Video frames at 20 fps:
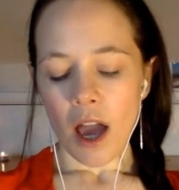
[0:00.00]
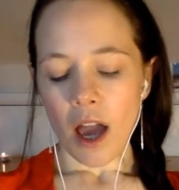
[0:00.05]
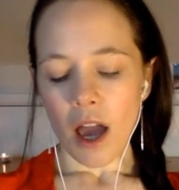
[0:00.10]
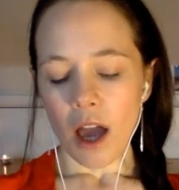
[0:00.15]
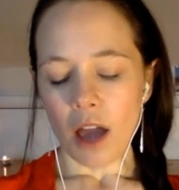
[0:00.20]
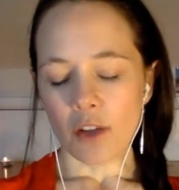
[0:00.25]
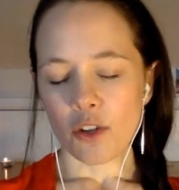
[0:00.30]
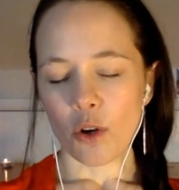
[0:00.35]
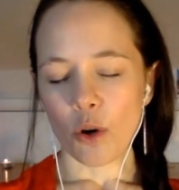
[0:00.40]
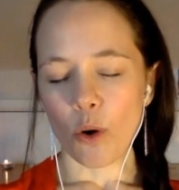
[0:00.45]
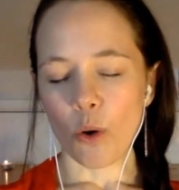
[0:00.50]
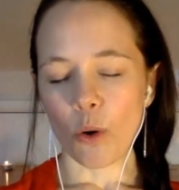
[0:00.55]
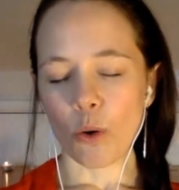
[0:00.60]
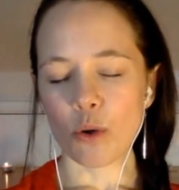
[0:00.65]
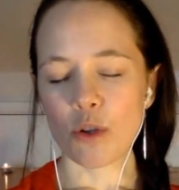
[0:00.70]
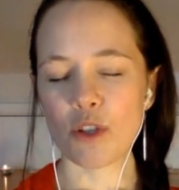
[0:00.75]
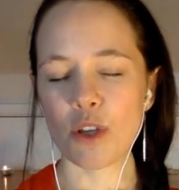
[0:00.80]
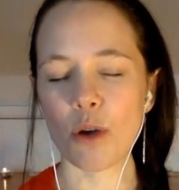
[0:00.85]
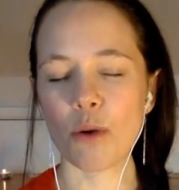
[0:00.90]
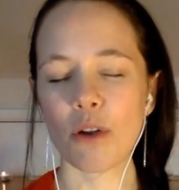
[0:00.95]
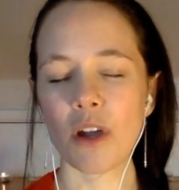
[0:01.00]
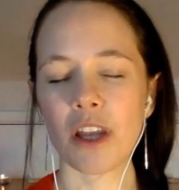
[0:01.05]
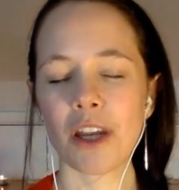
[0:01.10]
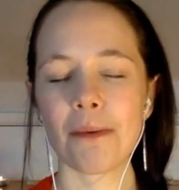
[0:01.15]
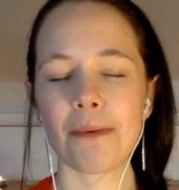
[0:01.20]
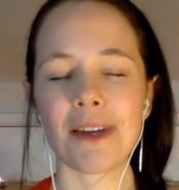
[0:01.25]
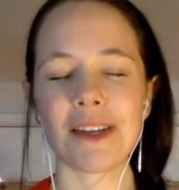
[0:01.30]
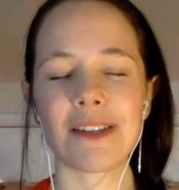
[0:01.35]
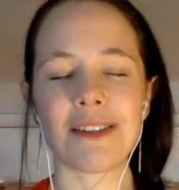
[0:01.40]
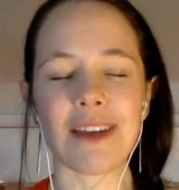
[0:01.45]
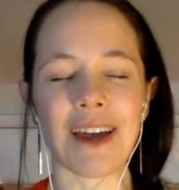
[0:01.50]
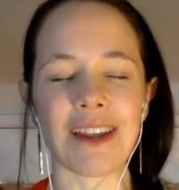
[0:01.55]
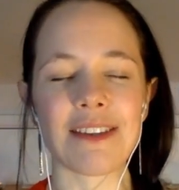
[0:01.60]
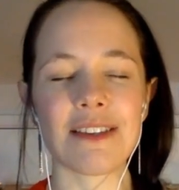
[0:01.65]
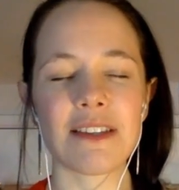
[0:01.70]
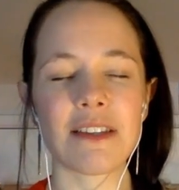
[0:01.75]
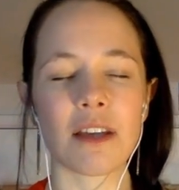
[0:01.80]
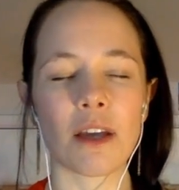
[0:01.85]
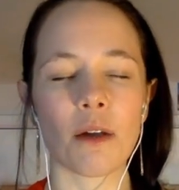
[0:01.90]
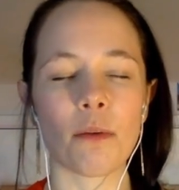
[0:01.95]
And you're also going to be
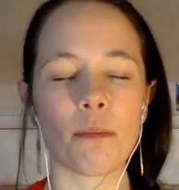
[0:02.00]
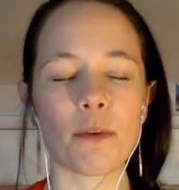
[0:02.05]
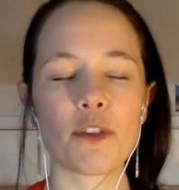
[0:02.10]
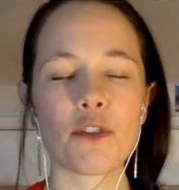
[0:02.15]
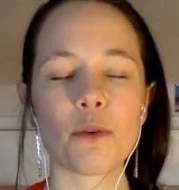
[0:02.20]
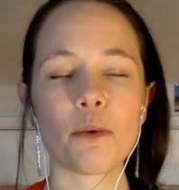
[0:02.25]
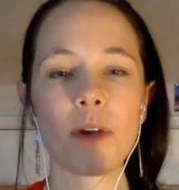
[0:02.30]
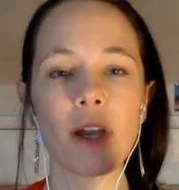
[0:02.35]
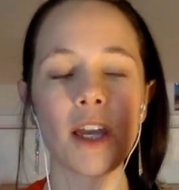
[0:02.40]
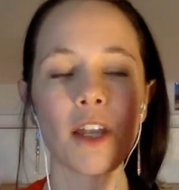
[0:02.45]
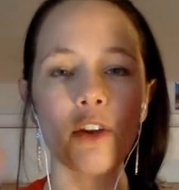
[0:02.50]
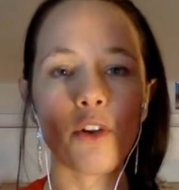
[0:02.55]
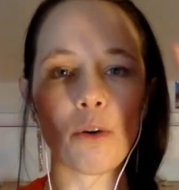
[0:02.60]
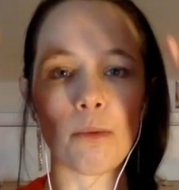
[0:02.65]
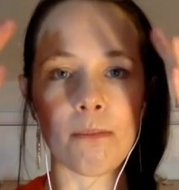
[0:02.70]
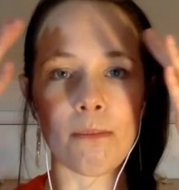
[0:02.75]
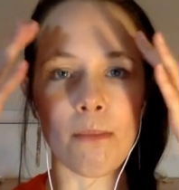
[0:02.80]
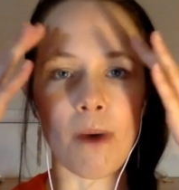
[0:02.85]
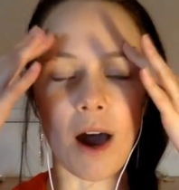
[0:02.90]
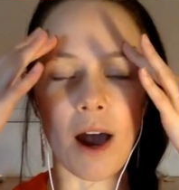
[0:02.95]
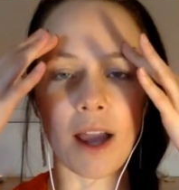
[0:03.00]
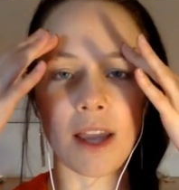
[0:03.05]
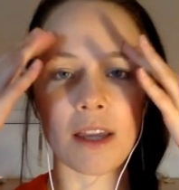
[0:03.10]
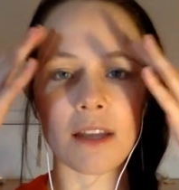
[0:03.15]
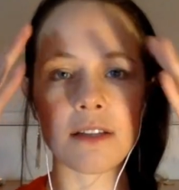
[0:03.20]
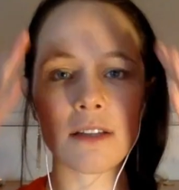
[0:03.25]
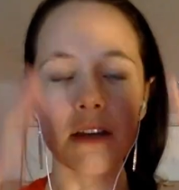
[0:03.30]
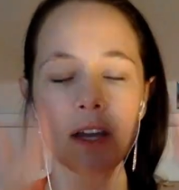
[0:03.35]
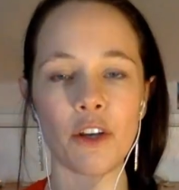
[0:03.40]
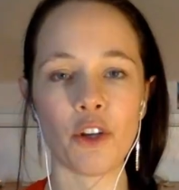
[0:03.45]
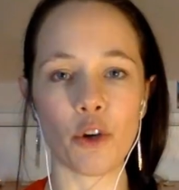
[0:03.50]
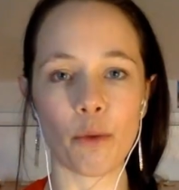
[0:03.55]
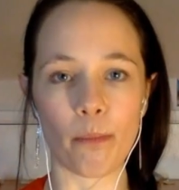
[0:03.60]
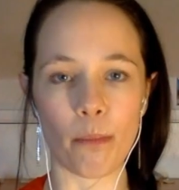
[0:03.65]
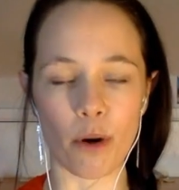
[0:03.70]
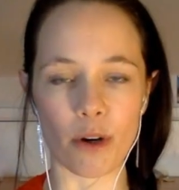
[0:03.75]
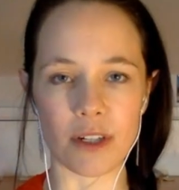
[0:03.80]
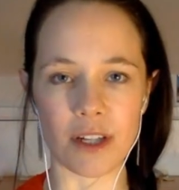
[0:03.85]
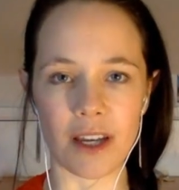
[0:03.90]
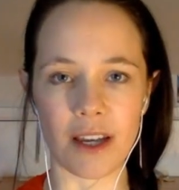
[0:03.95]
dancing between your mind and your
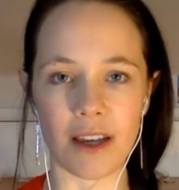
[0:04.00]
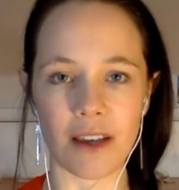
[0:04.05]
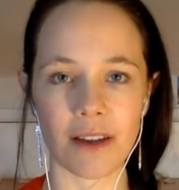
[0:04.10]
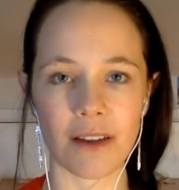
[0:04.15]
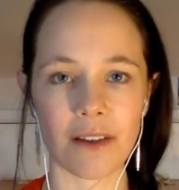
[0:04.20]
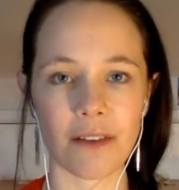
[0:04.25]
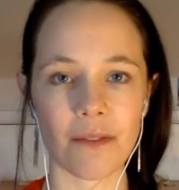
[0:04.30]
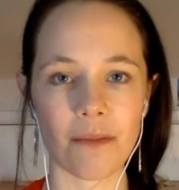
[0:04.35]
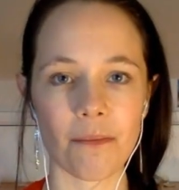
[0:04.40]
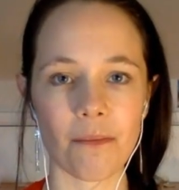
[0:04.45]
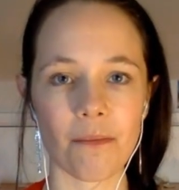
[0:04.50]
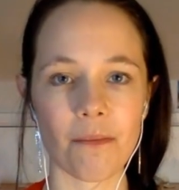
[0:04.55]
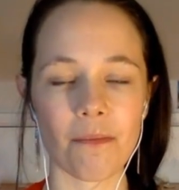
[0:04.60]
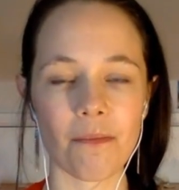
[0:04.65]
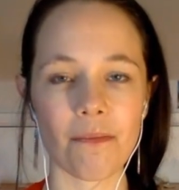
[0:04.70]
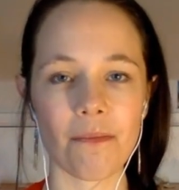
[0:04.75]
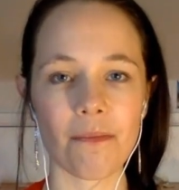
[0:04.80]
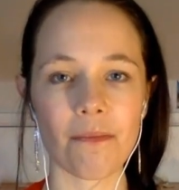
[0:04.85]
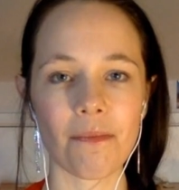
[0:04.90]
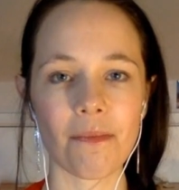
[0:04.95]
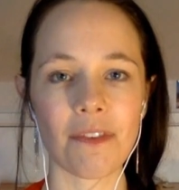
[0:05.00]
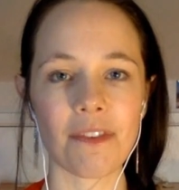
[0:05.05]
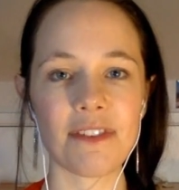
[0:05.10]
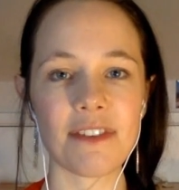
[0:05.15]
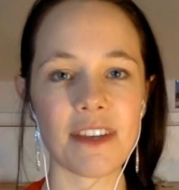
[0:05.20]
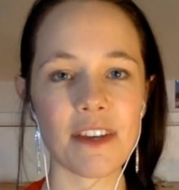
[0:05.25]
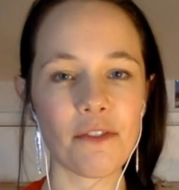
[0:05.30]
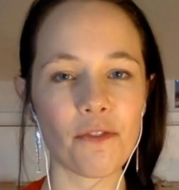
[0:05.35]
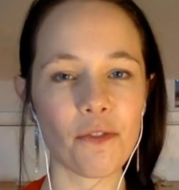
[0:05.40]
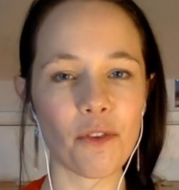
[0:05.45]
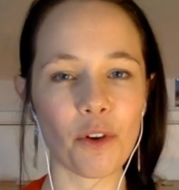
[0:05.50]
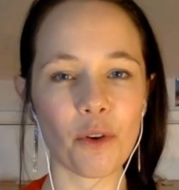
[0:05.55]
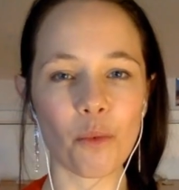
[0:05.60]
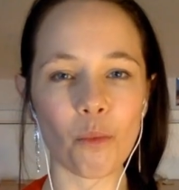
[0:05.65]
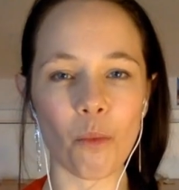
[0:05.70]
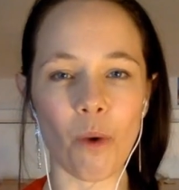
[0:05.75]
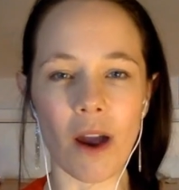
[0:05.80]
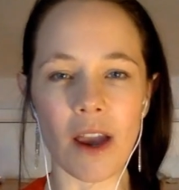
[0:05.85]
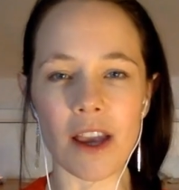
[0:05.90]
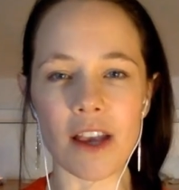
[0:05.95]
body. Different
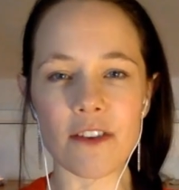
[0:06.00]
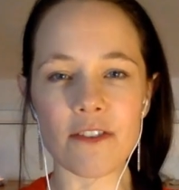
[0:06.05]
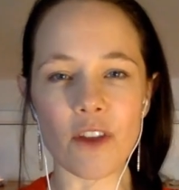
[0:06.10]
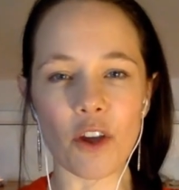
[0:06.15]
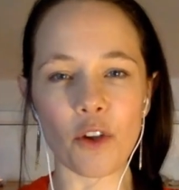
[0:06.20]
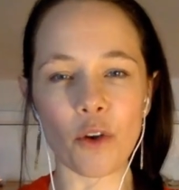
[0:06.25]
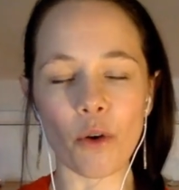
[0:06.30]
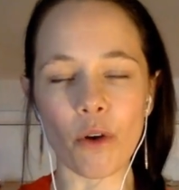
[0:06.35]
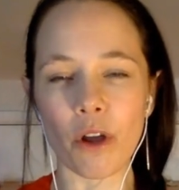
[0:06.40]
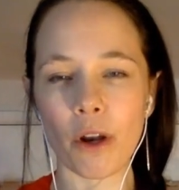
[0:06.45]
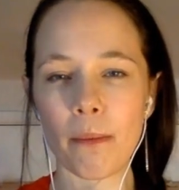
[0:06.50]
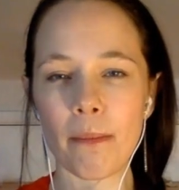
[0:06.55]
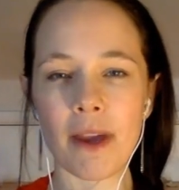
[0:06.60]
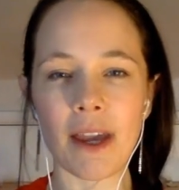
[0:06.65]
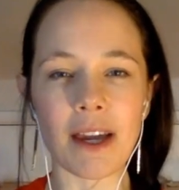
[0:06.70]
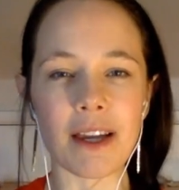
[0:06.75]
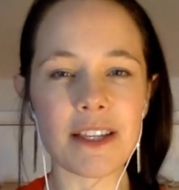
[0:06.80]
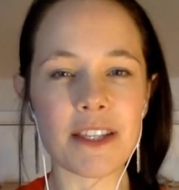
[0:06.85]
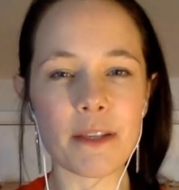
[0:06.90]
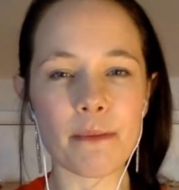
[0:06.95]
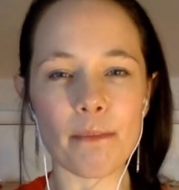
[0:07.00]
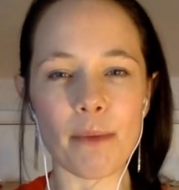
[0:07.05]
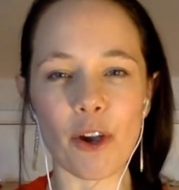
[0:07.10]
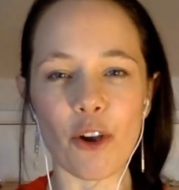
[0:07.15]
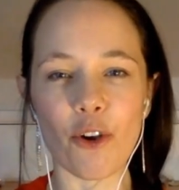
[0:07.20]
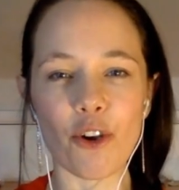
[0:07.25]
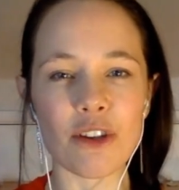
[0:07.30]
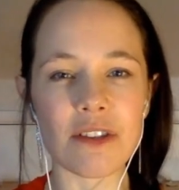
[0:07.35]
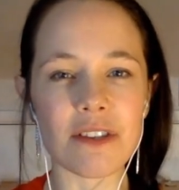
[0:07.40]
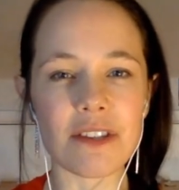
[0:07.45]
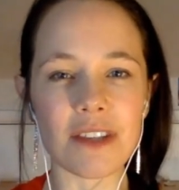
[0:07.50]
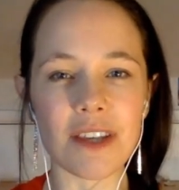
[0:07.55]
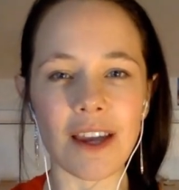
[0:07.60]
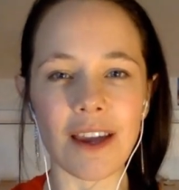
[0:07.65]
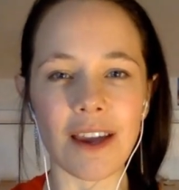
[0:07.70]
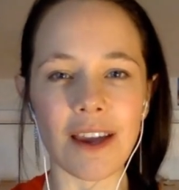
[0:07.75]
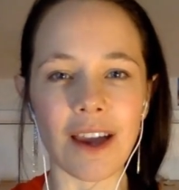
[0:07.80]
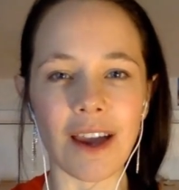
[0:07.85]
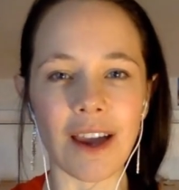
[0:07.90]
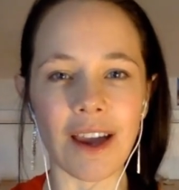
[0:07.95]
ways that you're going to be
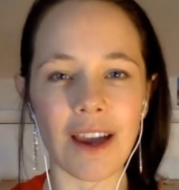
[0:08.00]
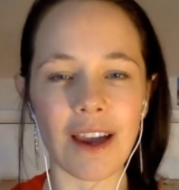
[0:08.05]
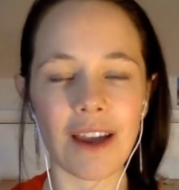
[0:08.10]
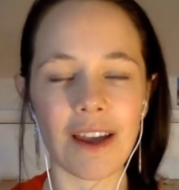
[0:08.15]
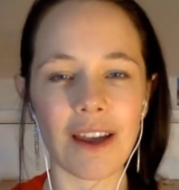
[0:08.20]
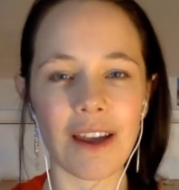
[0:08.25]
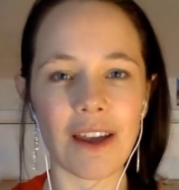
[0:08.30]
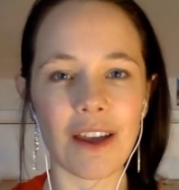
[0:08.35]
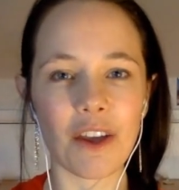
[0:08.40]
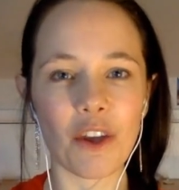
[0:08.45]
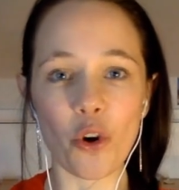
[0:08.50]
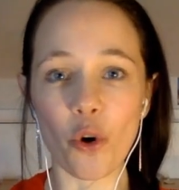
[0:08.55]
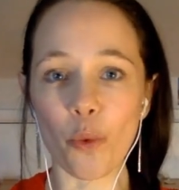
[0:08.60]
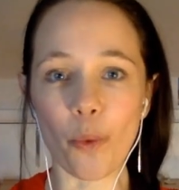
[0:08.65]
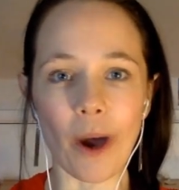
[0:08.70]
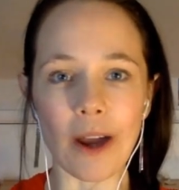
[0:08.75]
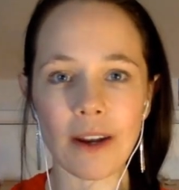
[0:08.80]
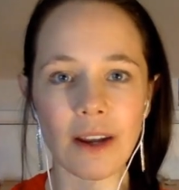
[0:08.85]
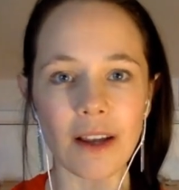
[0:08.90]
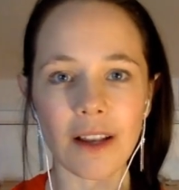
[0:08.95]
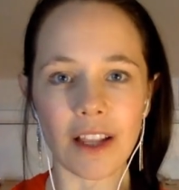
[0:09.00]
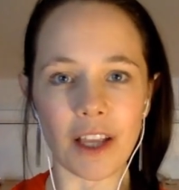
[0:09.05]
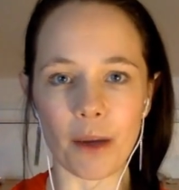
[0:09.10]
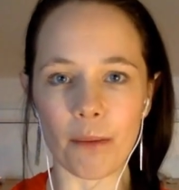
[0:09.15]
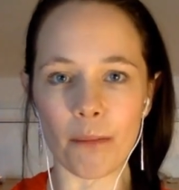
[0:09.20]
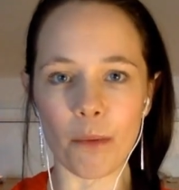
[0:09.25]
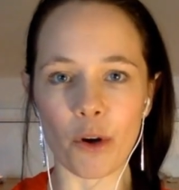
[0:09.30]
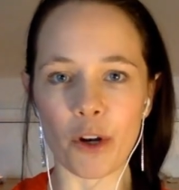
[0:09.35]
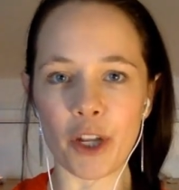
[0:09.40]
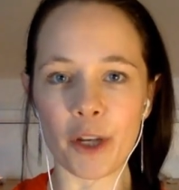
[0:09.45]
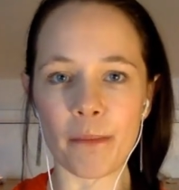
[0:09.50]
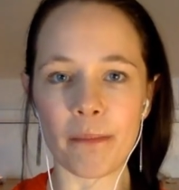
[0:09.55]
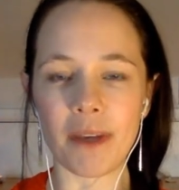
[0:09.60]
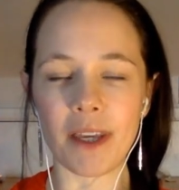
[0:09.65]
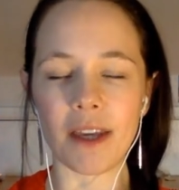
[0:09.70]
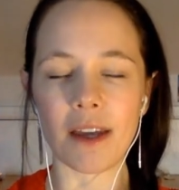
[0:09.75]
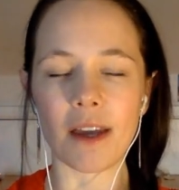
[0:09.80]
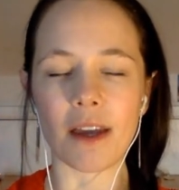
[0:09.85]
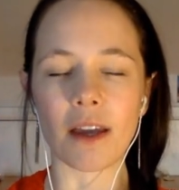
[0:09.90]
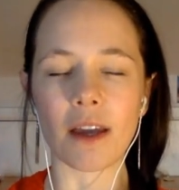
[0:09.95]
experiencing your radically embodied
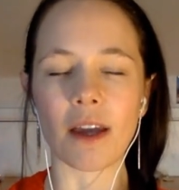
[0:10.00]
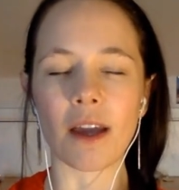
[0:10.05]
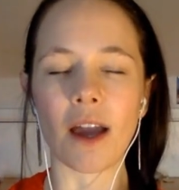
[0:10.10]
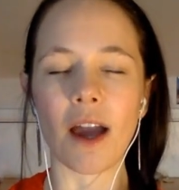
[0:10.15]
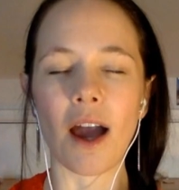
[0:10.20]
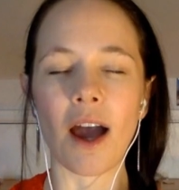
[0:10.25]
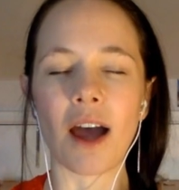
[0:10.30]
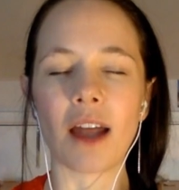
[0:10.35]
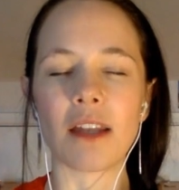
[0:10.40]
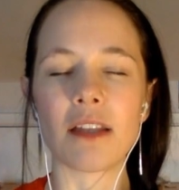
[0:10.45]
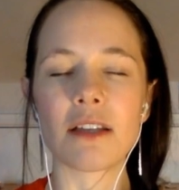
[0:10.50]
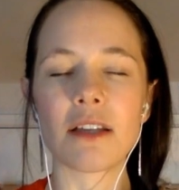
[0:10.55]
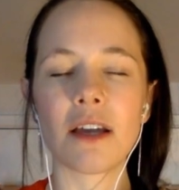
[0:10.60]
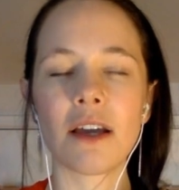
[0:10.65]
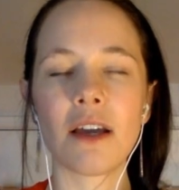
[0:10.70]
being. And